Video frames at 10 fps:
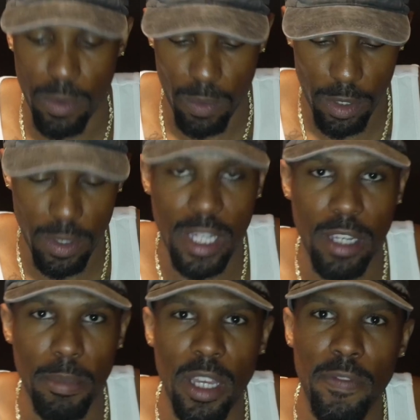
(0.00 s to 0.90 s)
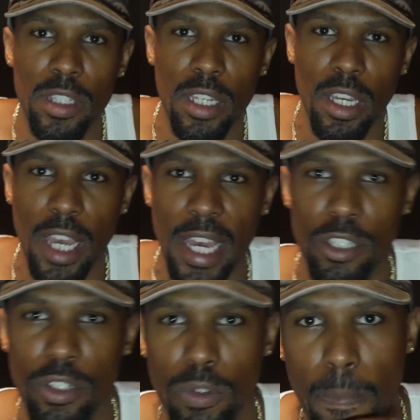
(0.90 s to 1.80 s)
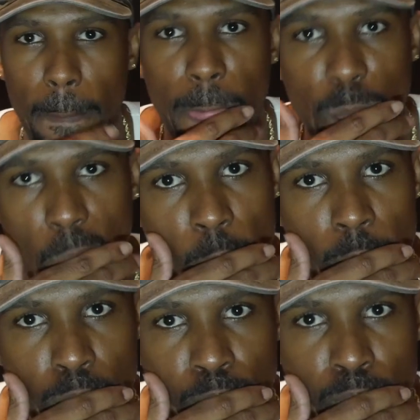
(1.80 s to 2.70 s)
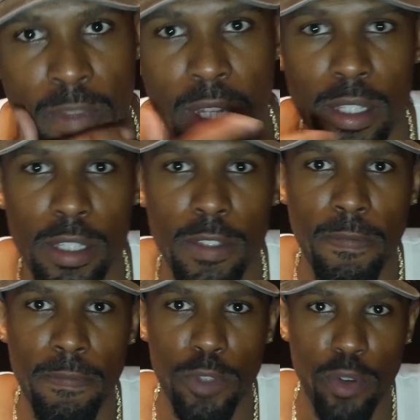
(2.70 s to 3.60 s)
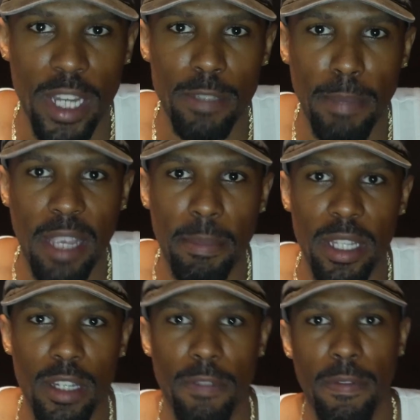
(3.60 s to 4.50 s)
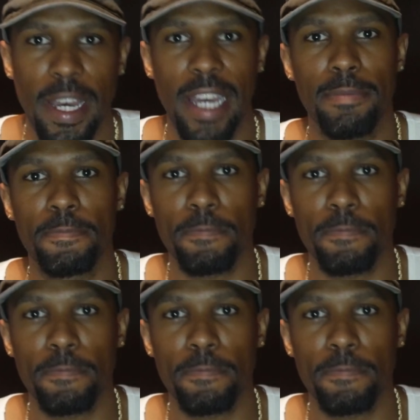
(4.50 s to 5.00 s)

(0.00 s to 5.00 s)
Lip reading: What do you think? If a chick asks you, does this dress make me look fat?